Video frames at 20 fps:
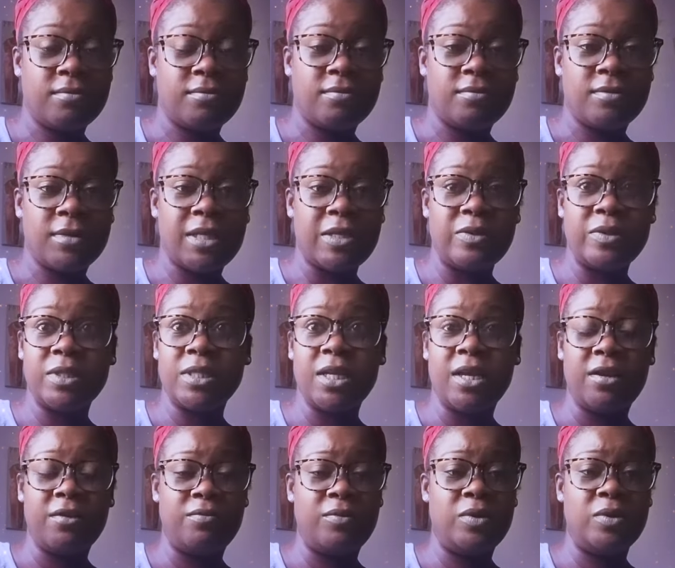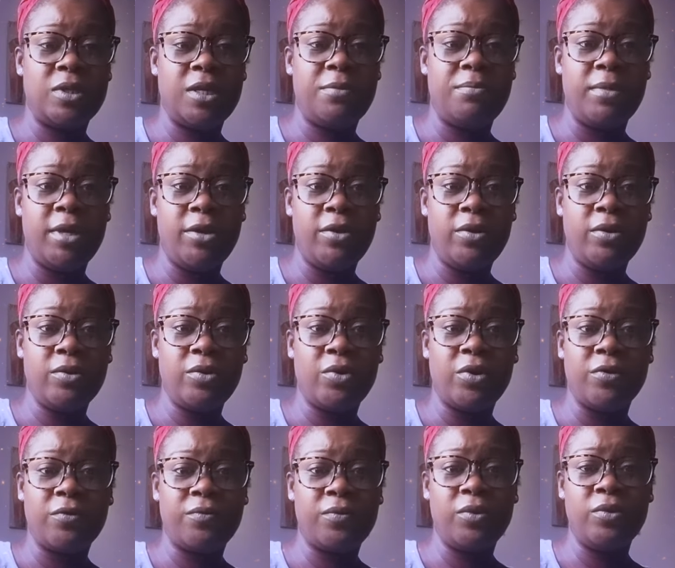So instead of using milk, or
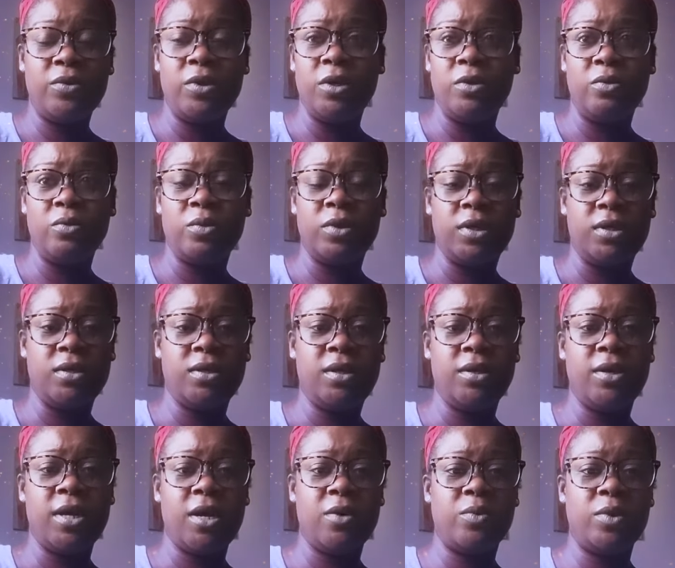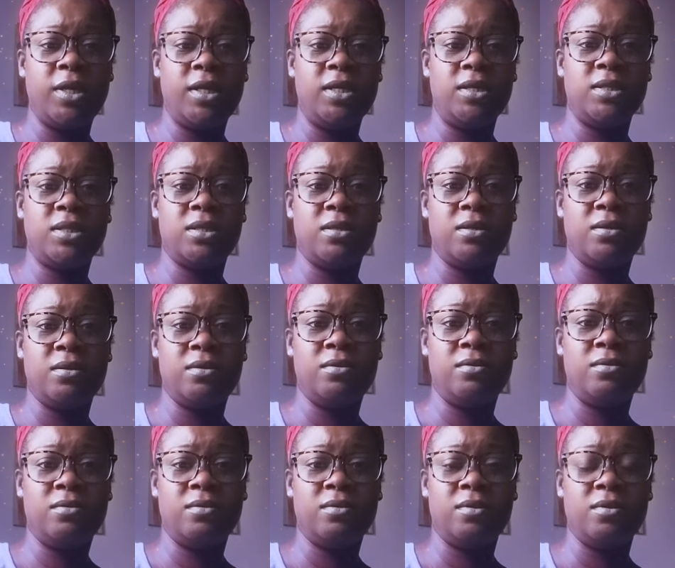if you're not really into
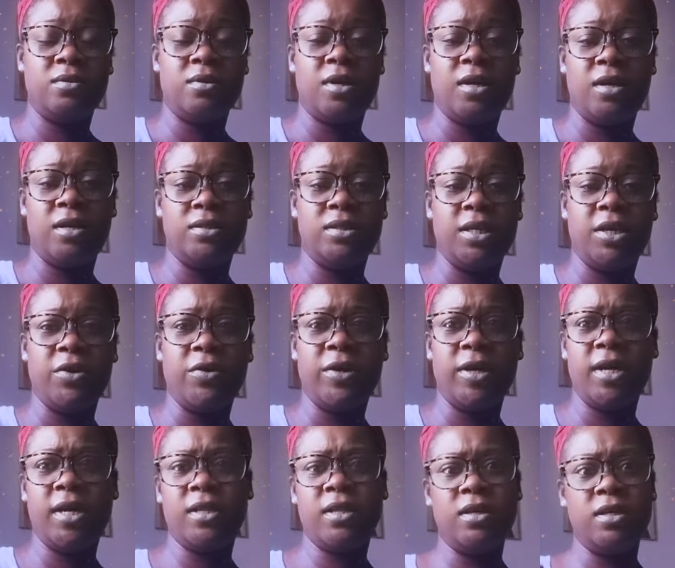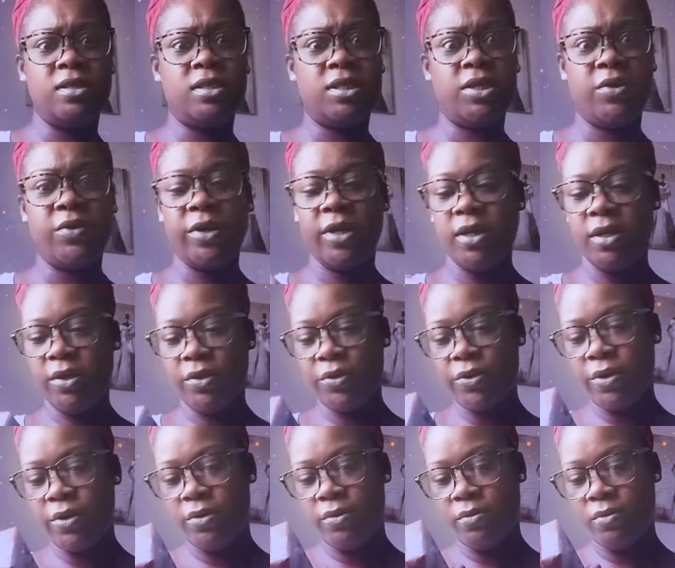dairy, I think it's dairy in here
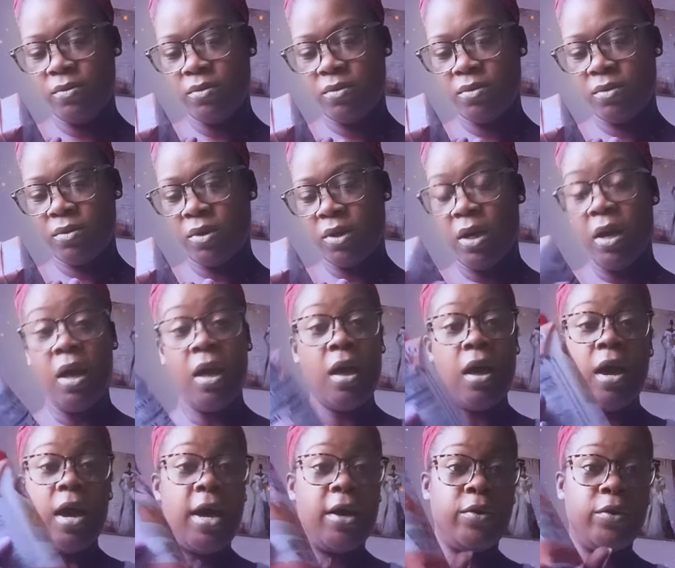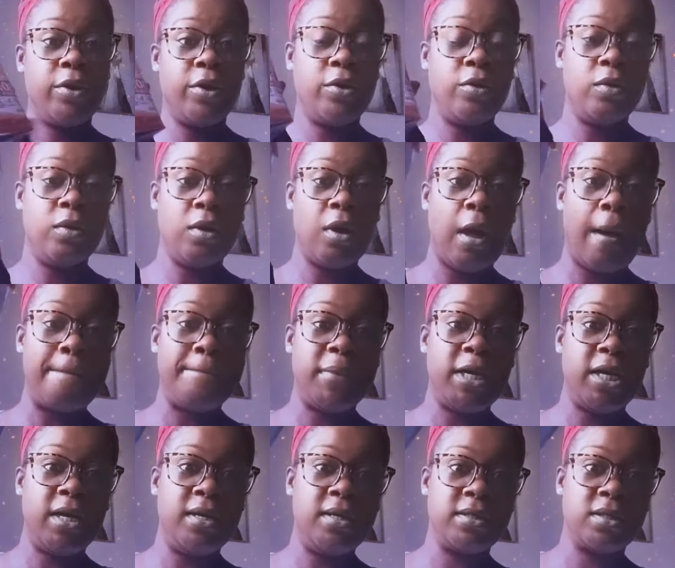though. I don't know,
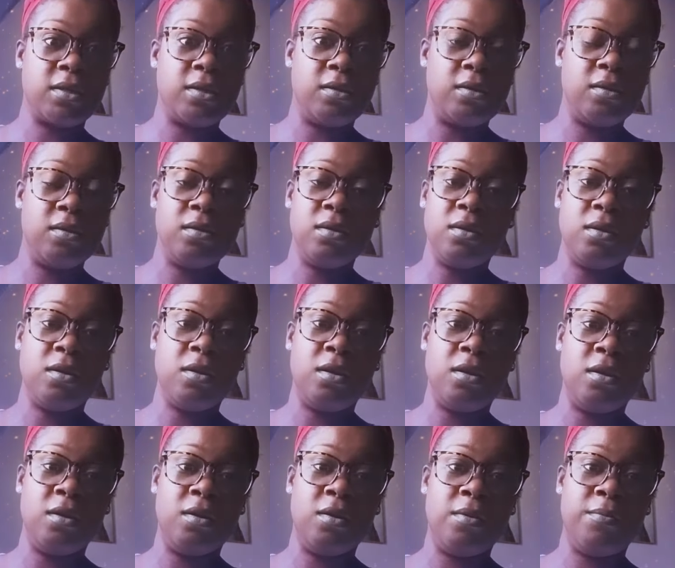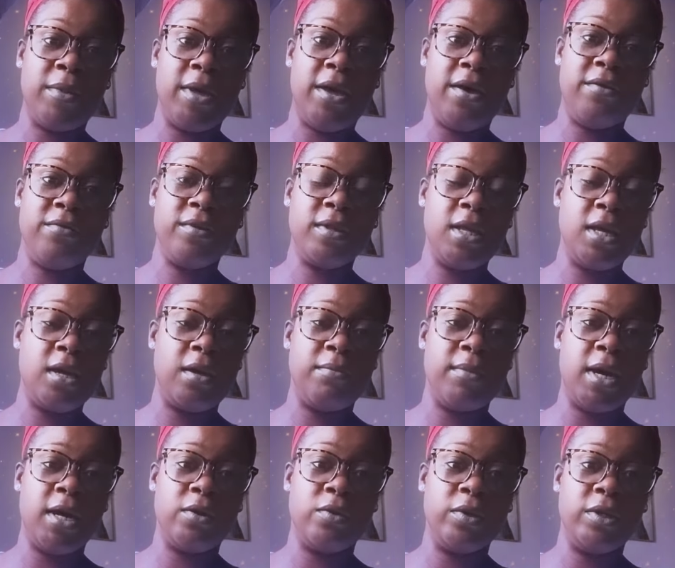but it's good. But everything in
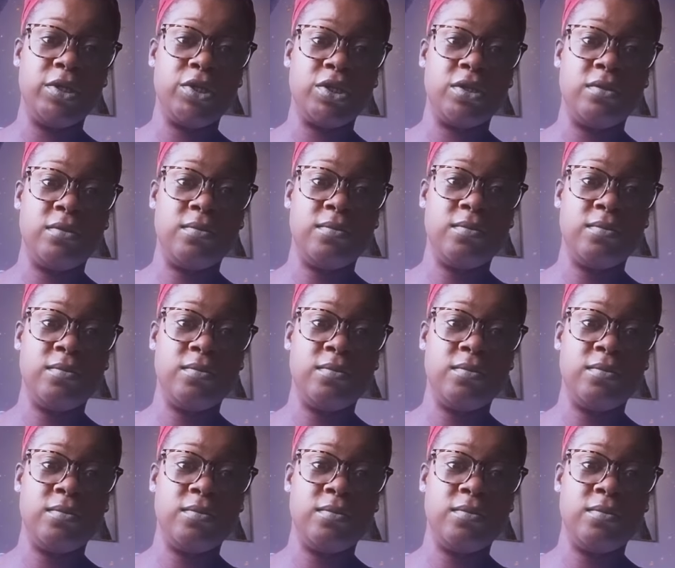moderation.